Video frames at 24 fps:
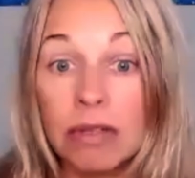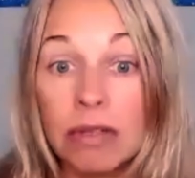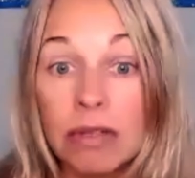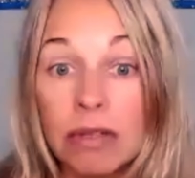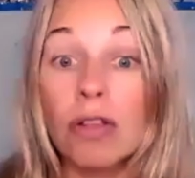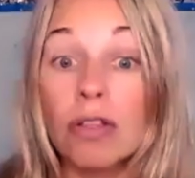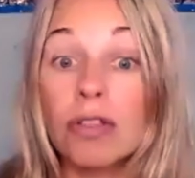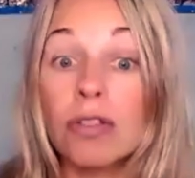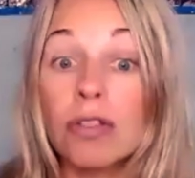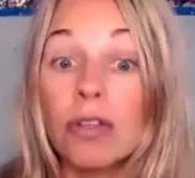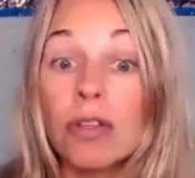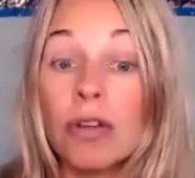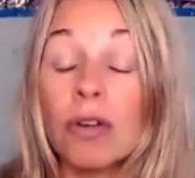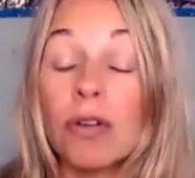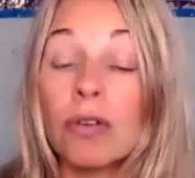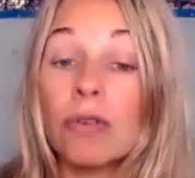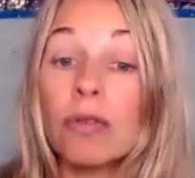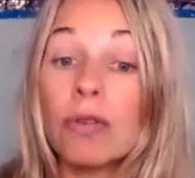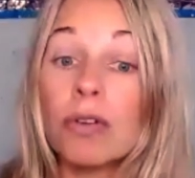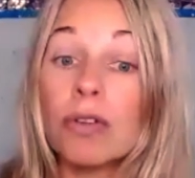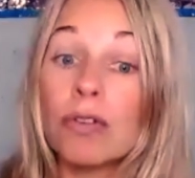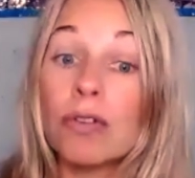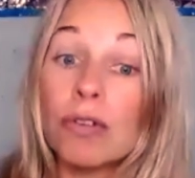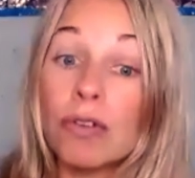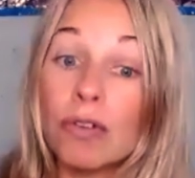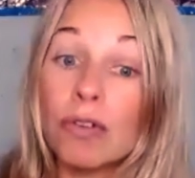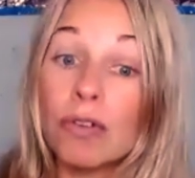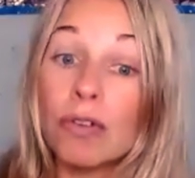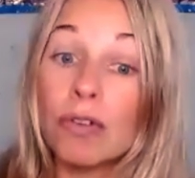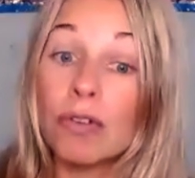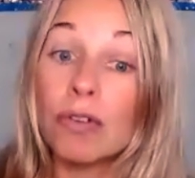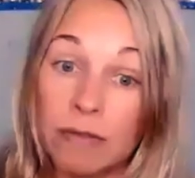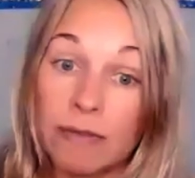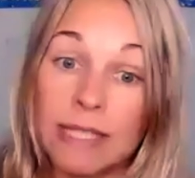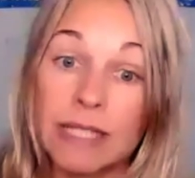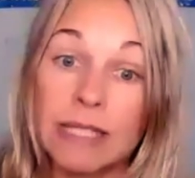also your
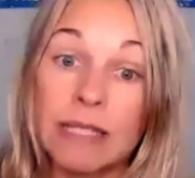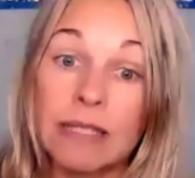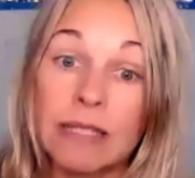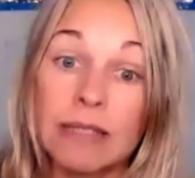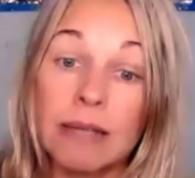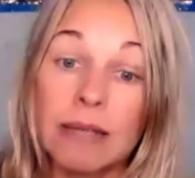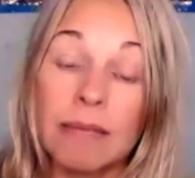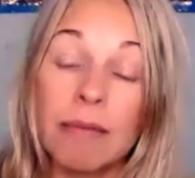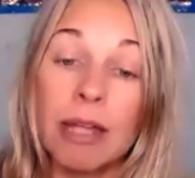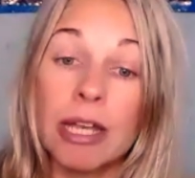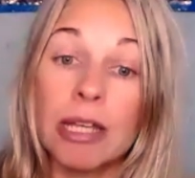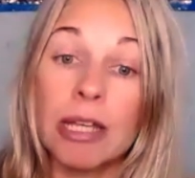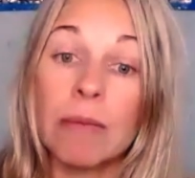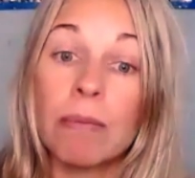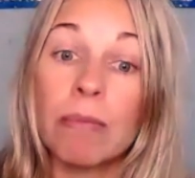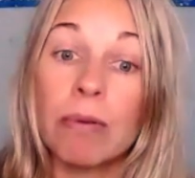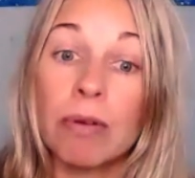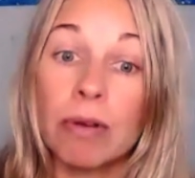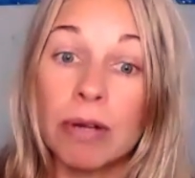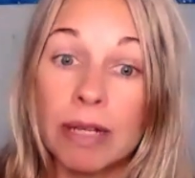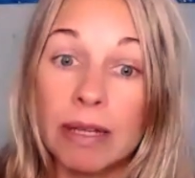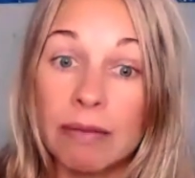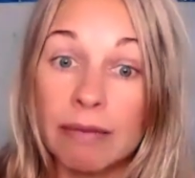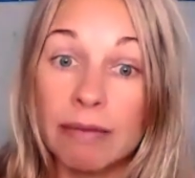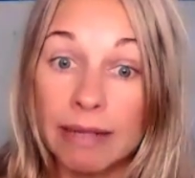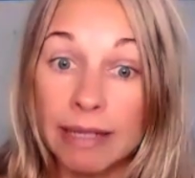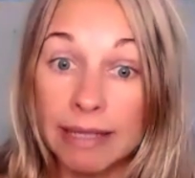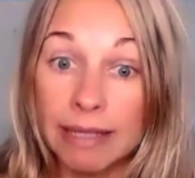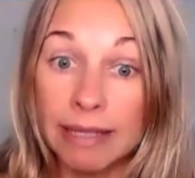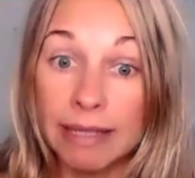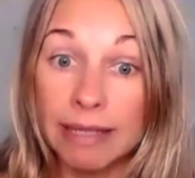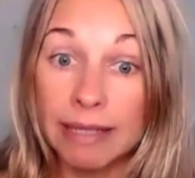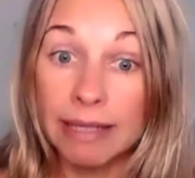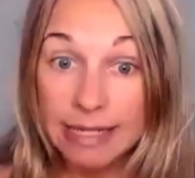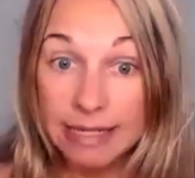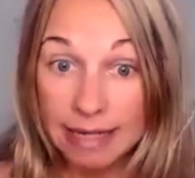nervous system and your body will
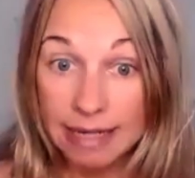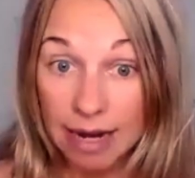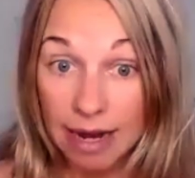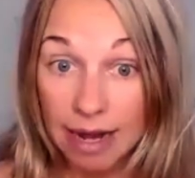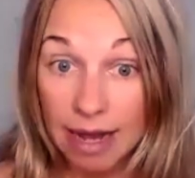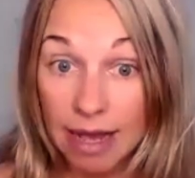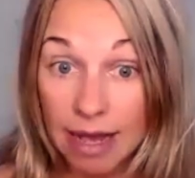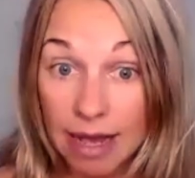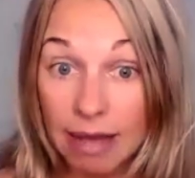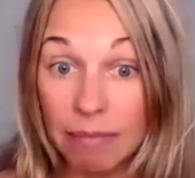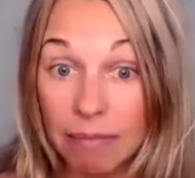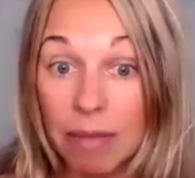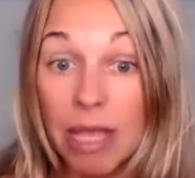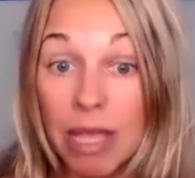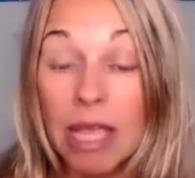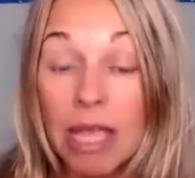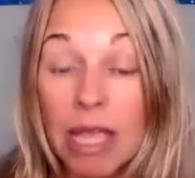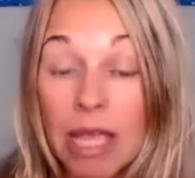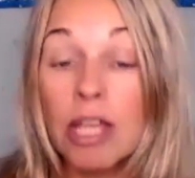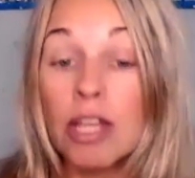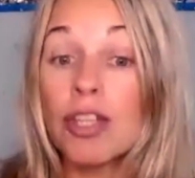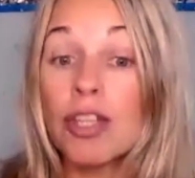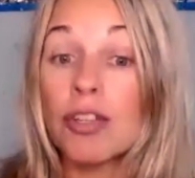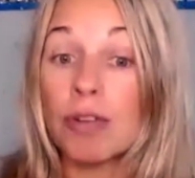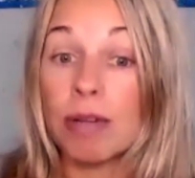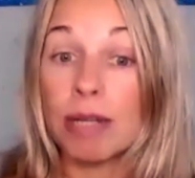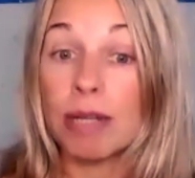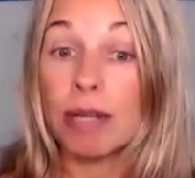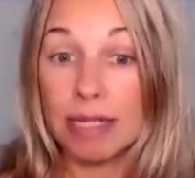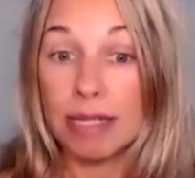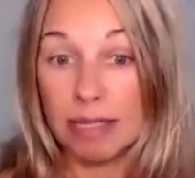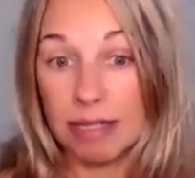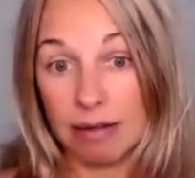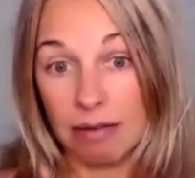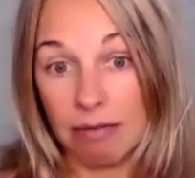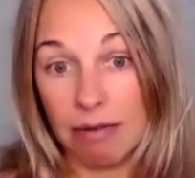need time to
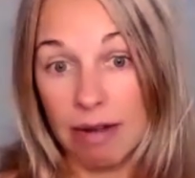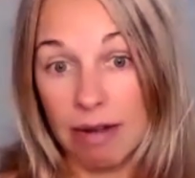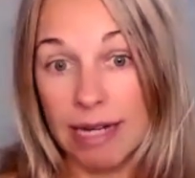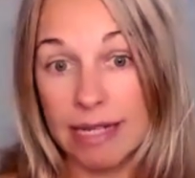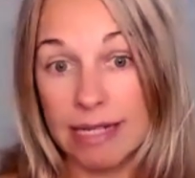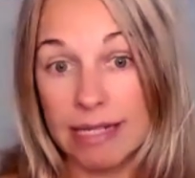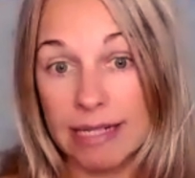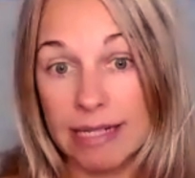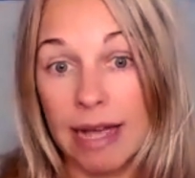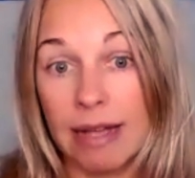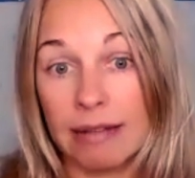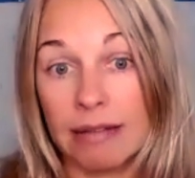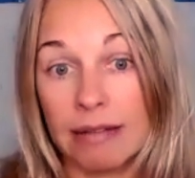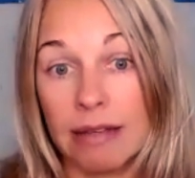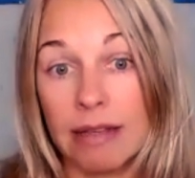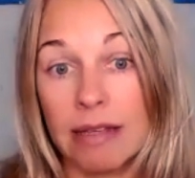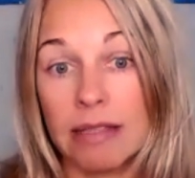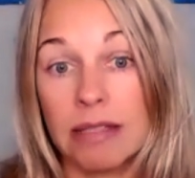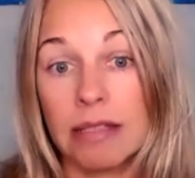integrate that.